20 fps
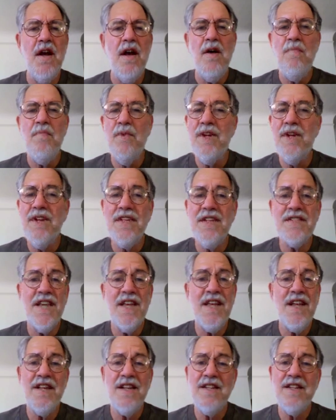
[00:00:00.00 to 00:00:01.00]
Money is
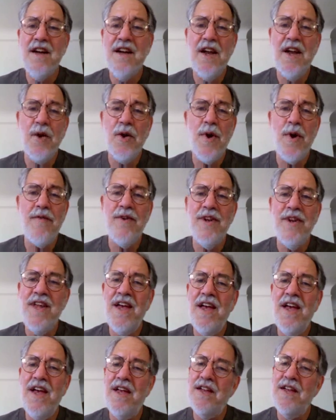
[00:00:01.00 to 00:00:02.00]
getting tighter every
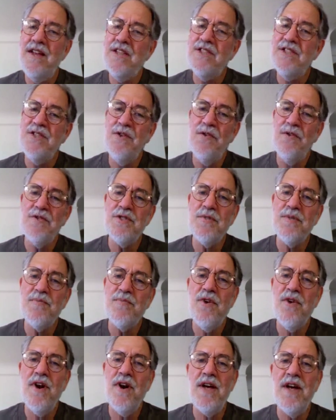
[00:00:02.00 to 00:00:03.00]
day, and it's no
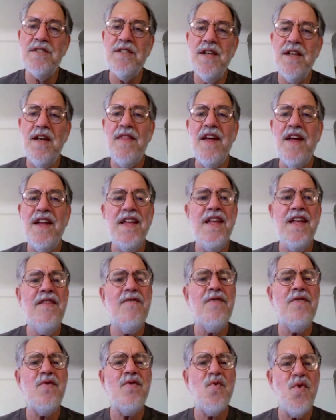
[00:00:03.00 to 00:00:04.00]
surprise that
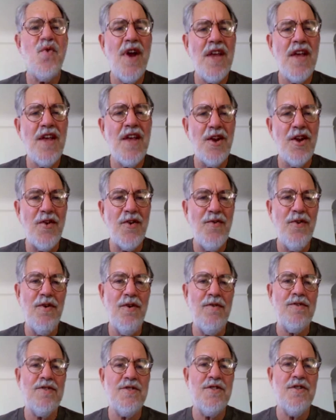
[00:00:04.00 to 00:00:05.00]
even regular
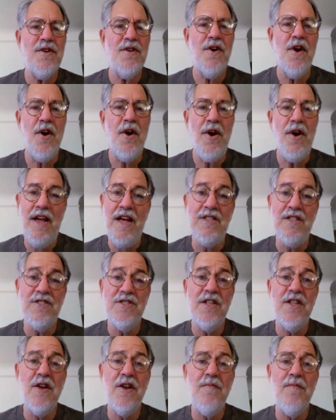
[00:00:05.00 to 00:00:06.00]
folks are hedging
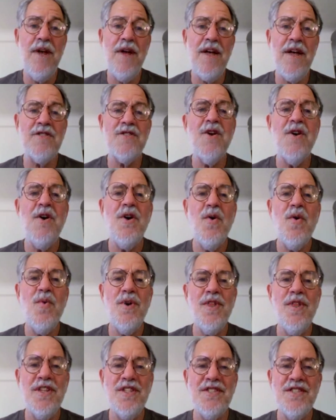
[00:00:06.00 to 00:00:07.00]
their bets with
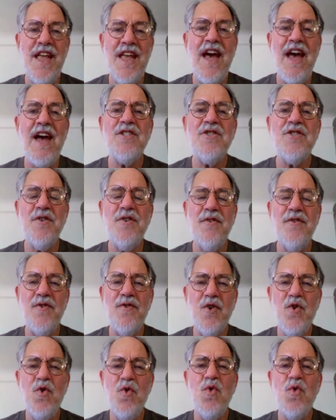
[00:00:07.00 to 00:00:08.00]
a stash of
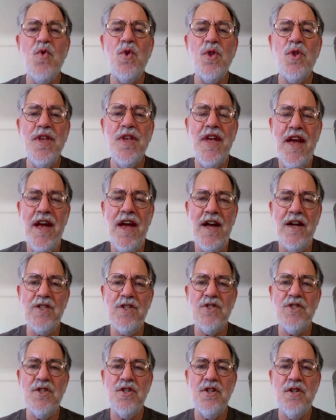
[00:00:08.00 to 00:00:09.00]
cool
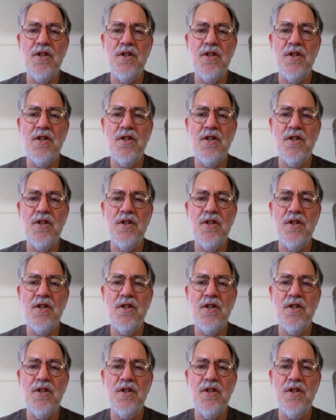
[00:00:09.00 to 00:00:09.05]
cash.